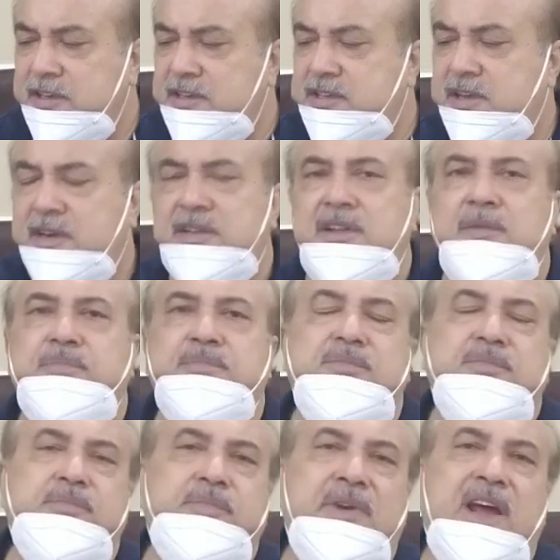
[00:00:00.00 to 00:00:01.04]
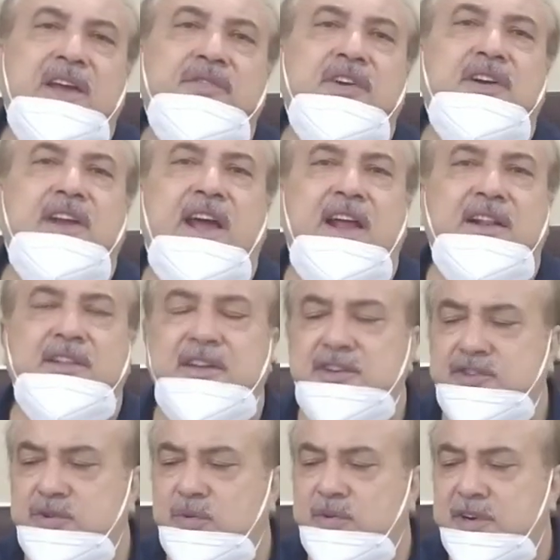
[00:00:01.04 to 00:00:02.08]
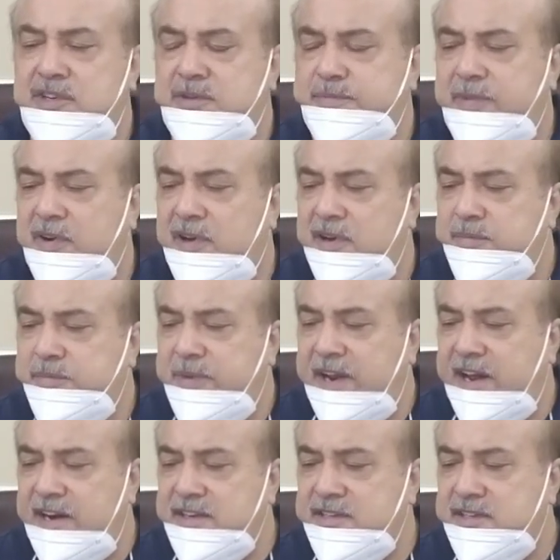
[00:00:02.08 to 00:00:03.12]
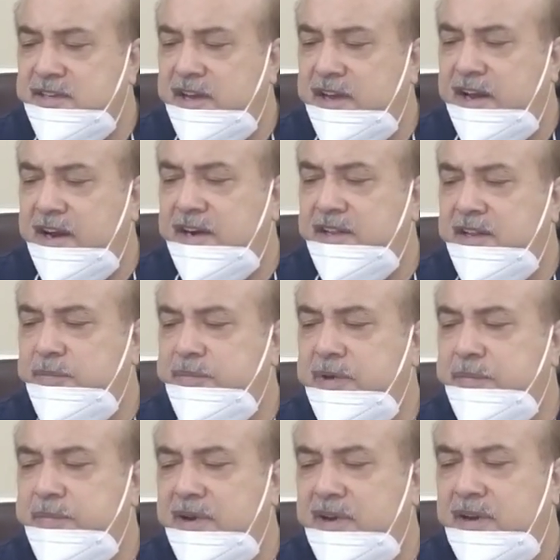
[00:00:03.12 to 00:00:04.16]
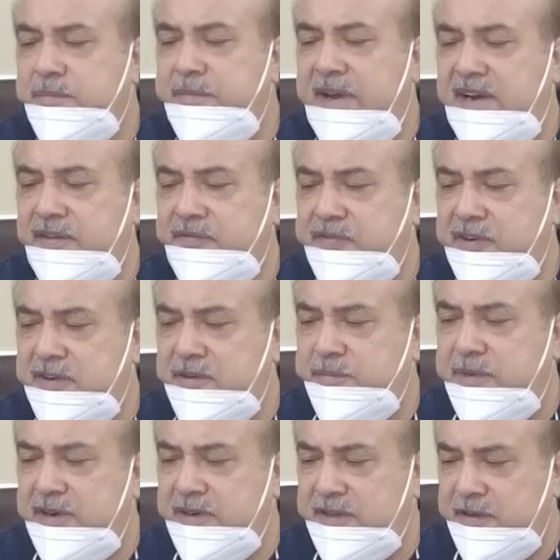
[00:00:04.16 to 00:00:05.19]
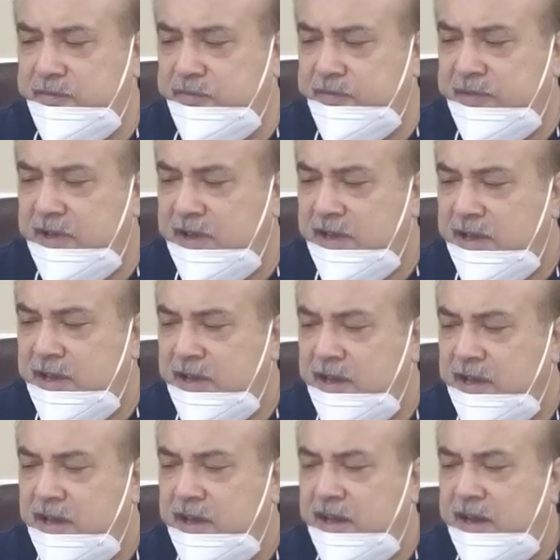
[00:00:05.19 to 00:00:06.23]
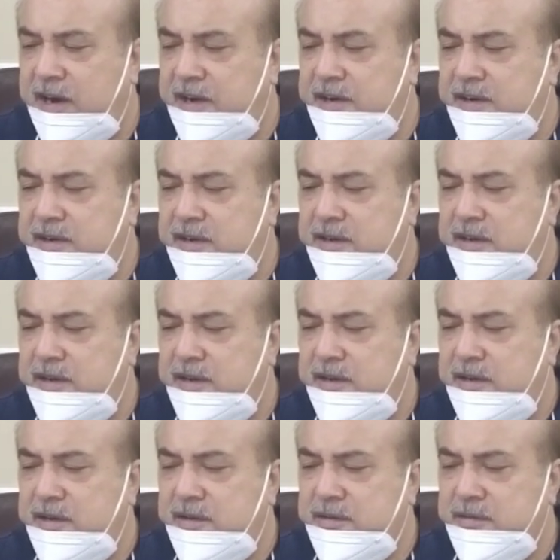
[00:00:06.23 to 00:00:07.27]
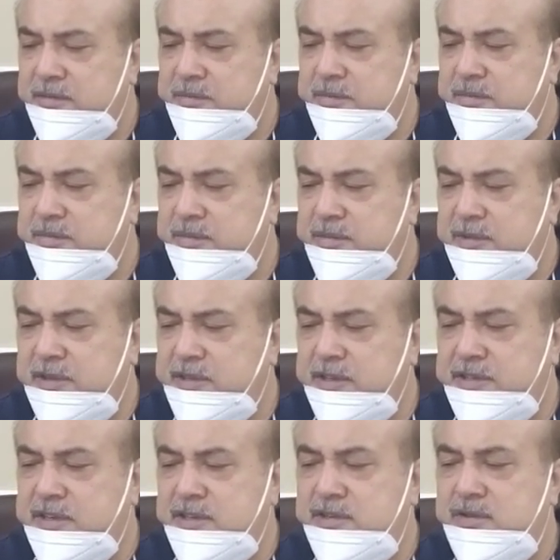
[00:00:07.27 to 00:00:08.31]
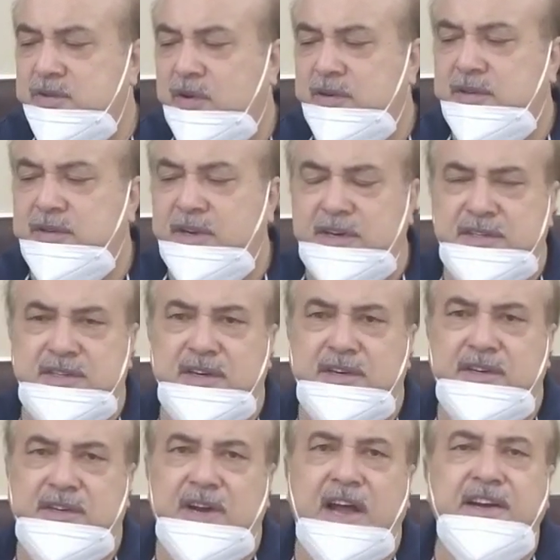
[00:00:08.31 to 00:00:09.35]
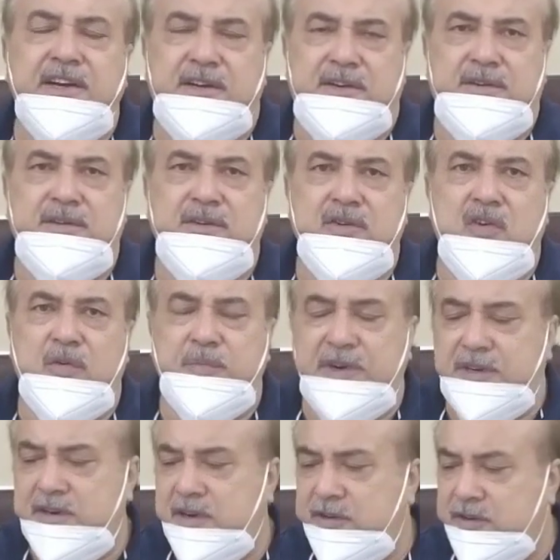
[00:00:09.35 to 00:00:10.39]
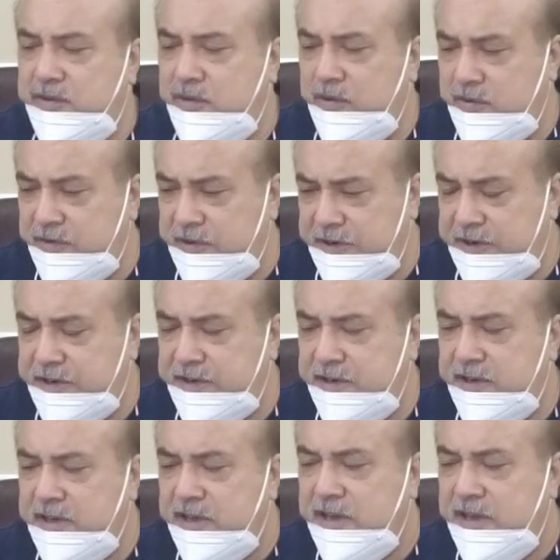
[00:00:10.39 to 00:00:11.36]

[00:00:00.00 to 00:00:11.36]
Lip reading: These are the private health insurance plans and the people are benefited by them. And this is not, there is a tight government control over it.